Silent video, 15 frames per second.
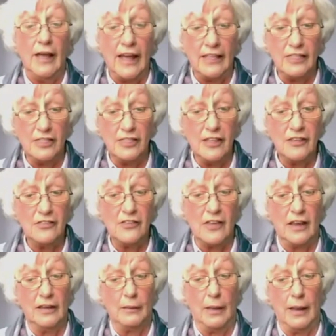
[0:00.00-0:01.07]
And this
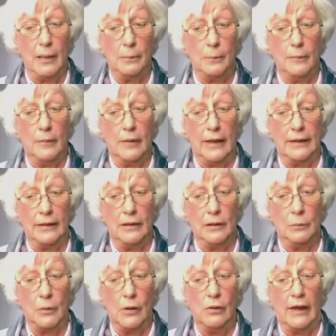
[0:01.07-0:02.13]

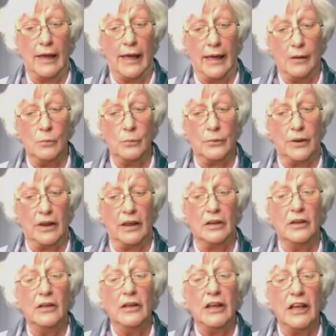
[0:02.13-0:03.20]
Ebola
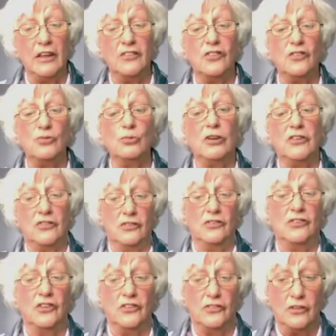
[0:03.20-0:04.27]
outbreak is as
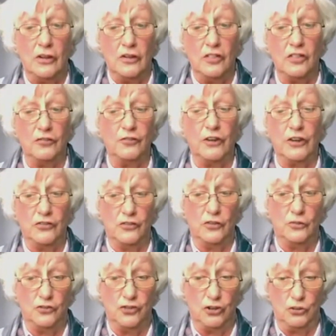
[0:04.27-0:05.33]
recent as the 1st
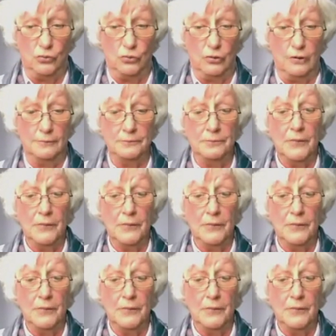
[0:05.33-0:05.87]
of June.